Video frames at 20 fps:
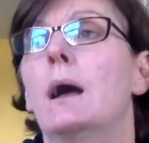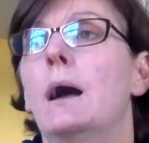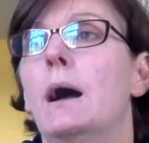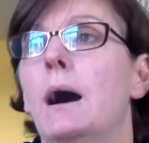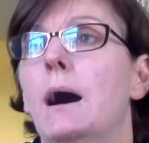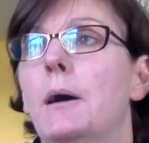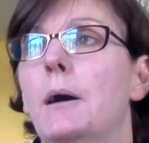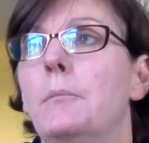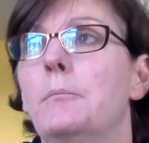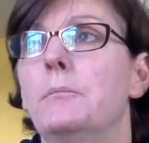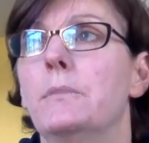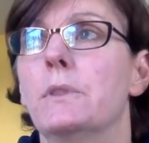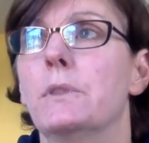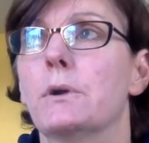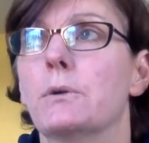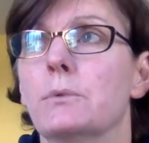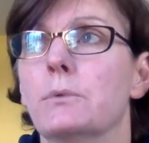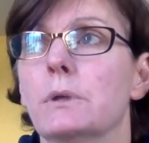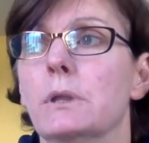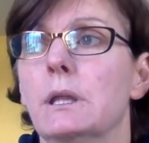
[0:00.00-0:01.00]

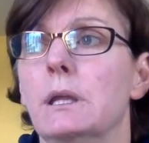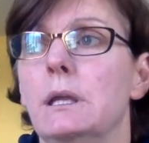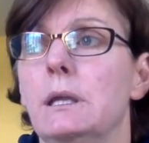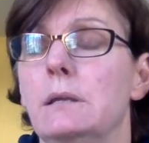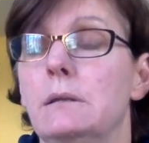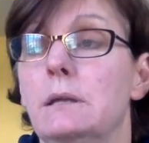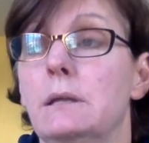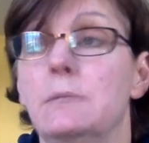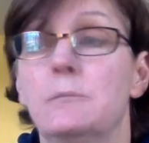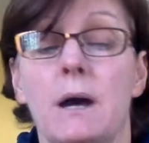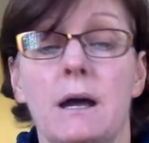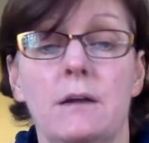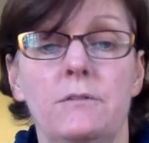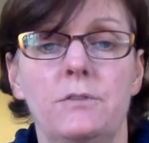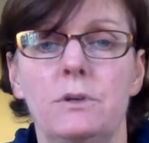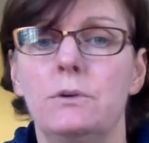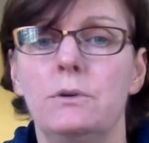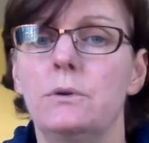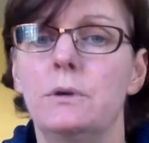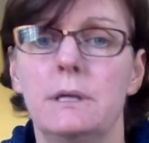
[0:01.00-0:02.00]
there really, in my
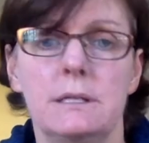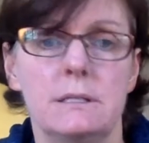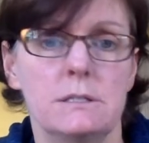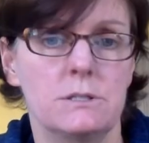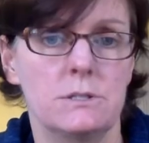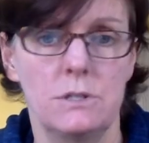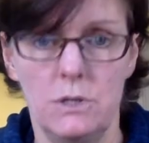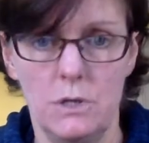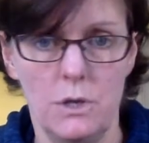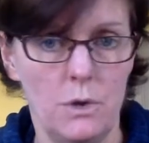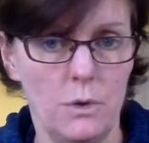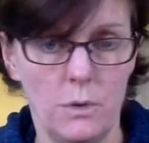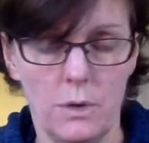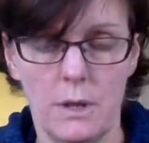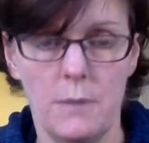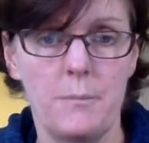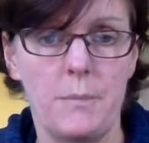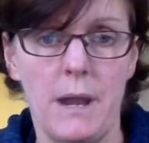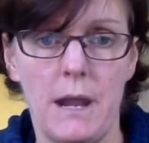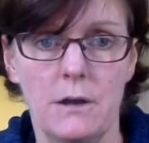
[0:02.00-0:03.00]
view, is no
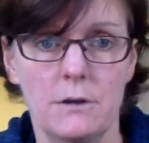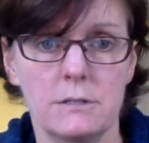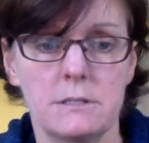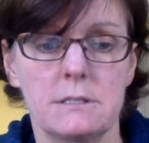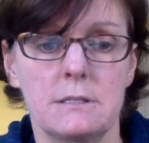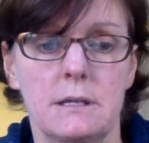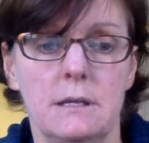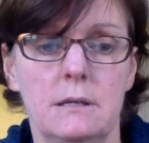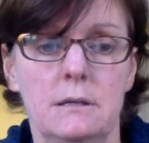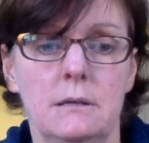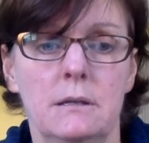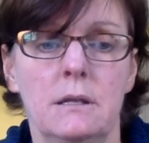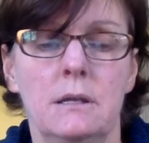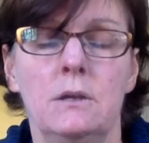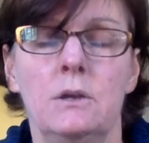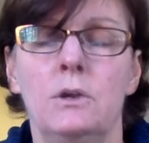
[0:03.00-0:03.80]
comparison.